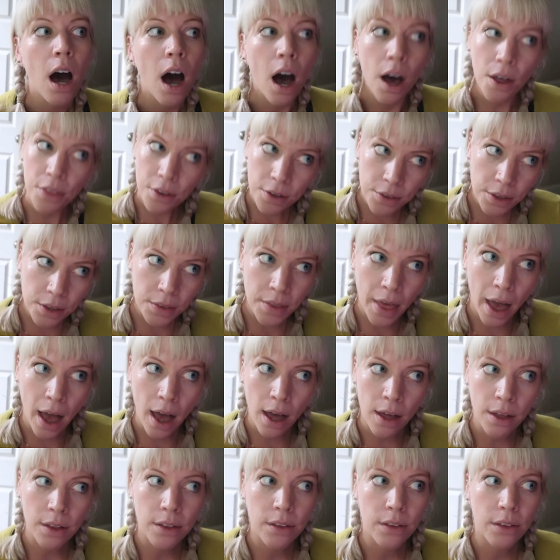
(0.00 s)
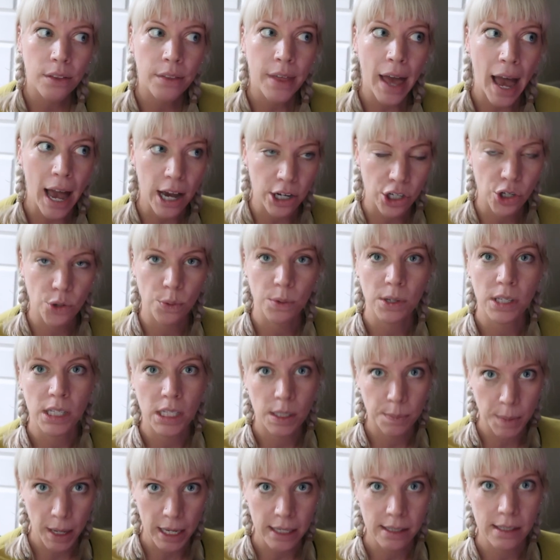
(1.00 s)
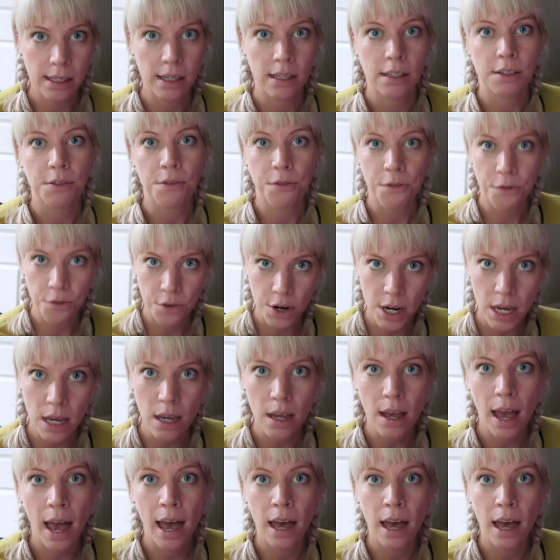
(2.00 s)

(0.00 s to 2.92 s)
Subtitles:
Other than that, the actual space is free.